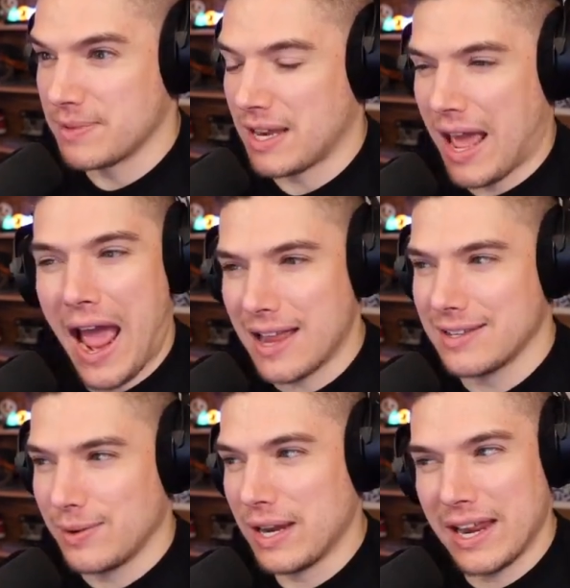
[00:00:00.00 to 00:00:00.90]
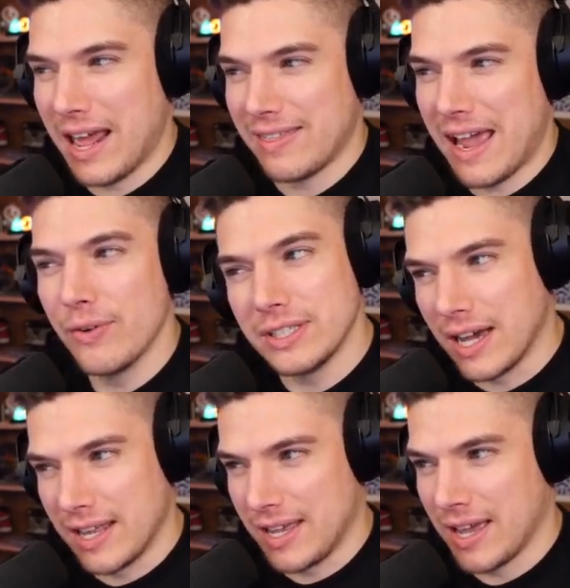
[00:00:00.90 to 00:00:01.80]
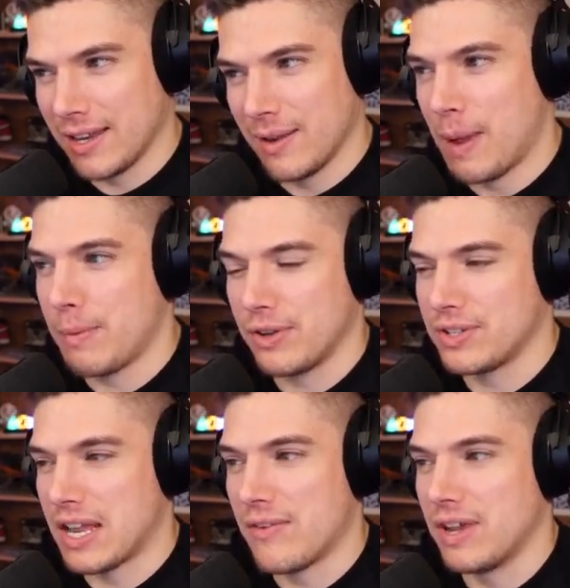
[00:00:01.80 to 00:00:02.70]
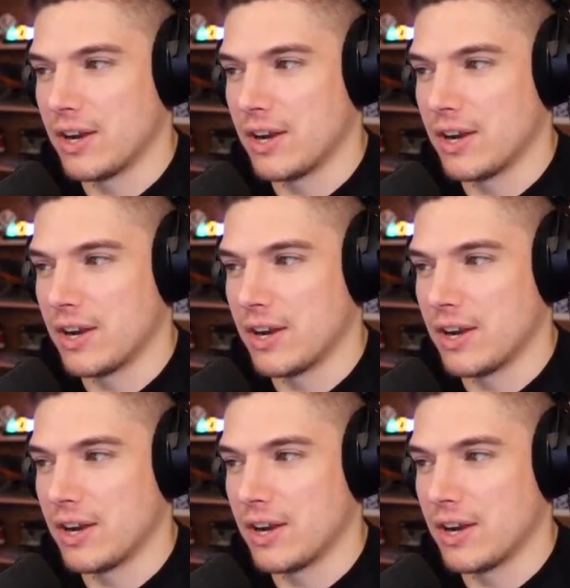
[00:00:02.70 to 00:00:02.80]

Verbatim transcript: that has it, it, they haven't done it yet, and maybe they're saving it